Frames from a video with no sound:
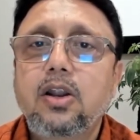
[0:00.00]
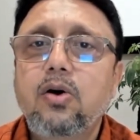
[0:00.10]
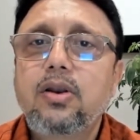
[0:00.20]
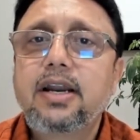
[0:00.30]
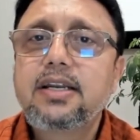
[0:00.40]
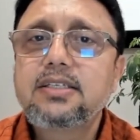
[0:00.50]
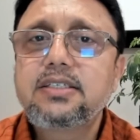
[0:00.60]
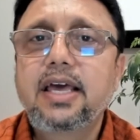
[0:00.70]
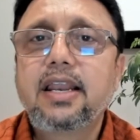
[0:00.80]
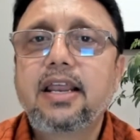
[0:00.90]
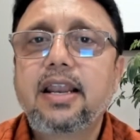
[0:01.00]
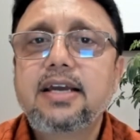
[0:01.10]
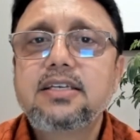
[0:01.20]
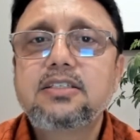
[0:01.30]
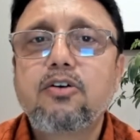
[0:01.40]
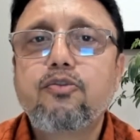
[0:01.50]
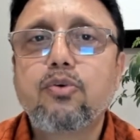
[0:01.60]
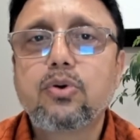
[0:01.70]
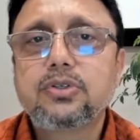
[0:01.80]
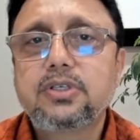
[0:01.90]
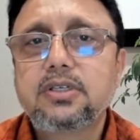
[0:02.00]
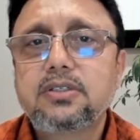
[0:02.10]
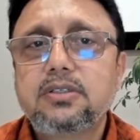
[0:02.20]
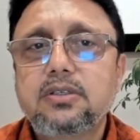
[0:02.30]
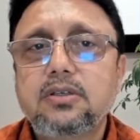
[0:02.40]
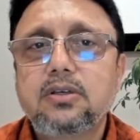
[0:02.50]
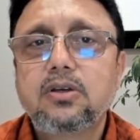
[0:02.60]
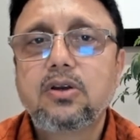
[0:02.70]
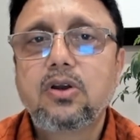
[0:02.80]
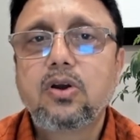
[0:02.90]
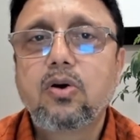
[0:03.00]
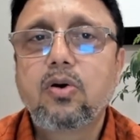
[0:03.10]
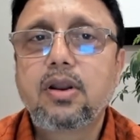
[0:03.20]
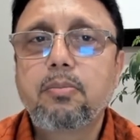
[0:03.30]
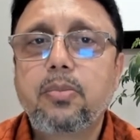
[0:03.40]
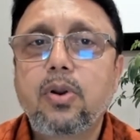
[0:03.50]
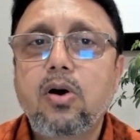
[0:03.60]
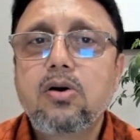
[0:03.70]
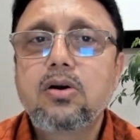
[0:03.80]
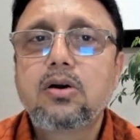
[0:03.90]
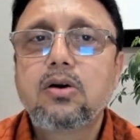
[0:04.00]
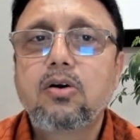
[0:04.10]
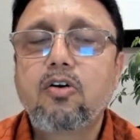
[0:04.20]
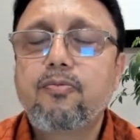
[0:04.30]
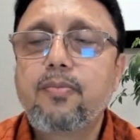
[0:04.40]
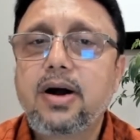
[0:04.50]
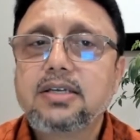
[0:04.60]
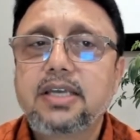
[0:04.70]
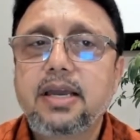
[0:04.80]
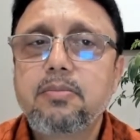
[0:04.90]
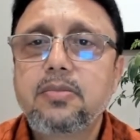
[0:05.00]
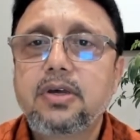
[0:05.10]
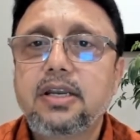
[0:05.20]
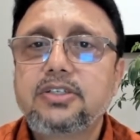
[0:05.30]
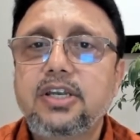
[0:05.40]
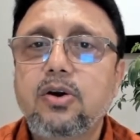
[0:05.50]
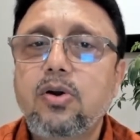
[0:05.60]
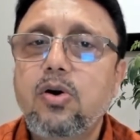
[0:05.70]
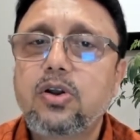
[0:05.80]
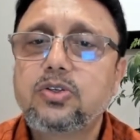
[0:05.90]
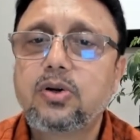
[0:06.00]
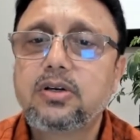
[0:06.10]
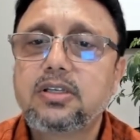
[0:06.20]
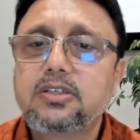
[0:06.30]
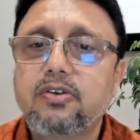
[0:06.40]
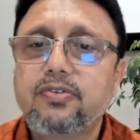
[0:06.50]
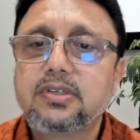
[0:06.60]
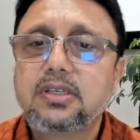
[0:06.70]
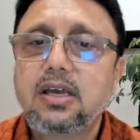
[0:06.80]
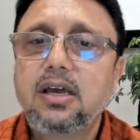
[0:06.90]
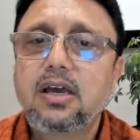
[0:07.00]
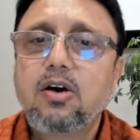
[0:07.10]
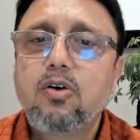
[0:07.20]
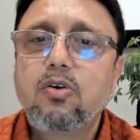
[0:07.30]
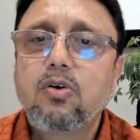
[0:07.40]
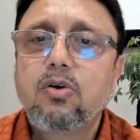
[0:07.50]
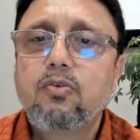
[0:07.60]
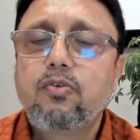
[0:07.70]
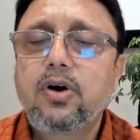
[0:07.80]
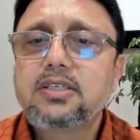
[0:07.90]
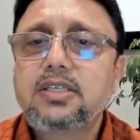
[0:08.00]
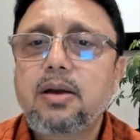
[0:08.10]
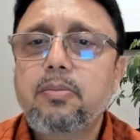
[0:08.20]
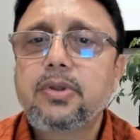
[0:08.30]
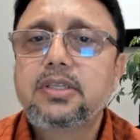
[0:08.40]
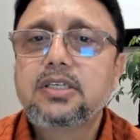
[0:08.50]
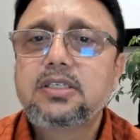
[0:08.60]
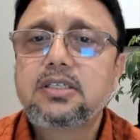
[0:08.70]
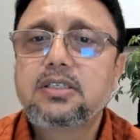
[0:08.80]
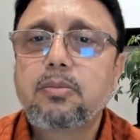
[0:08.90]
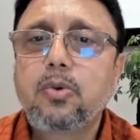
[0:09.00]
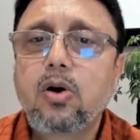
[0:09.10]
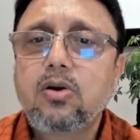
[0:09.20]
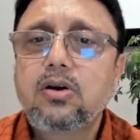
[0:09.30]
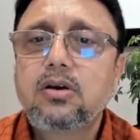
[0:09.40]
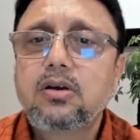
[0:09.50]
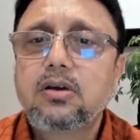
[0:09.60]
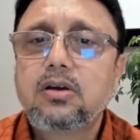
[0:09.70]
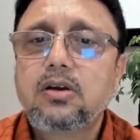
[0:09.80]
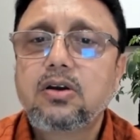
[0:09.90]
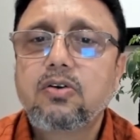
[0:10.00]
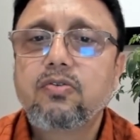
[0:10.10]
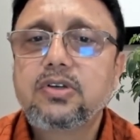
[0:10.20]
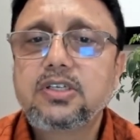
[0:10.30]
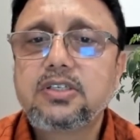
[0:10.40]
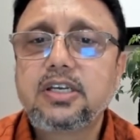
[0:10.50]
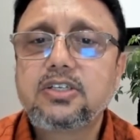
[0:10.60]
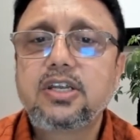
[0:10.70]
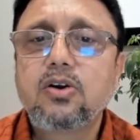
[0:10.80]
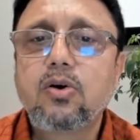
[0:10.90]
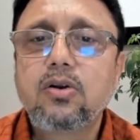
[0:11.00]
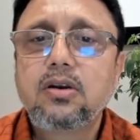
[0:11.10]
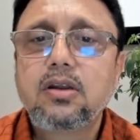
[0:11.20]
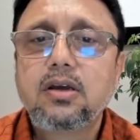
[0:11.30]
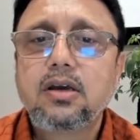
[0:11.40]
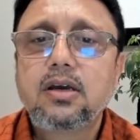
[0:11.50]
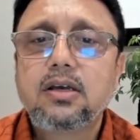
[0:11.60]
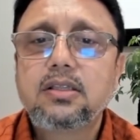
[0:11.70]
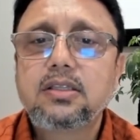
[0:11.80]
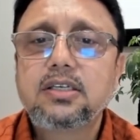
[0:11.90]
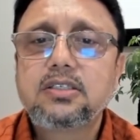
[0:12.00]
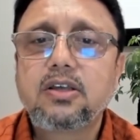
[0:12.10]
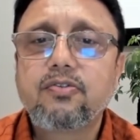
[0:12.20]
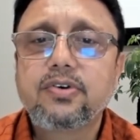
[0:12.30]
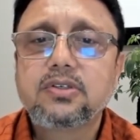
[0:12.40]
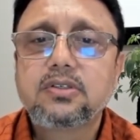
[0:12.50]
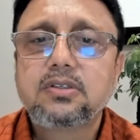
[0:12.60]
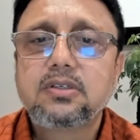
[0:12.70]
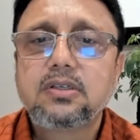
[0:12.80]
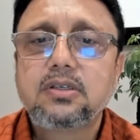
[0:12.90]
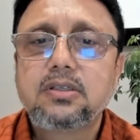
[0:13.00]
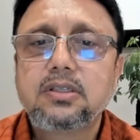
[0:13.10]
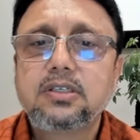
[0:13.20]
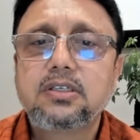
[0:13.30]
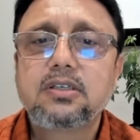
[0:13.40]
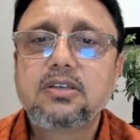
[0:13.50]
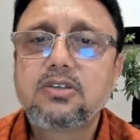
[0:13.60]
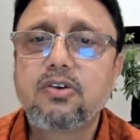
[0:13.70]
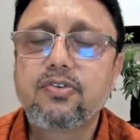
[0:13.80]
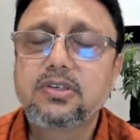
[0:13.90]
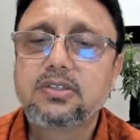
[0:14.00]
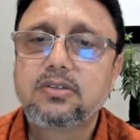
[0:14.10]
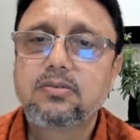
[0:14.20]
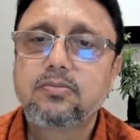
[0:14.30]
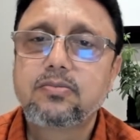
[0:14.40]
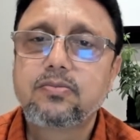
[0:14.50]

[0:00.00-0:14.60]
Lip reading: Now let us analyze the forces on a block of mass m resting on a horizontal surface. For example, this is a block which is resting on this surface. This is a surface.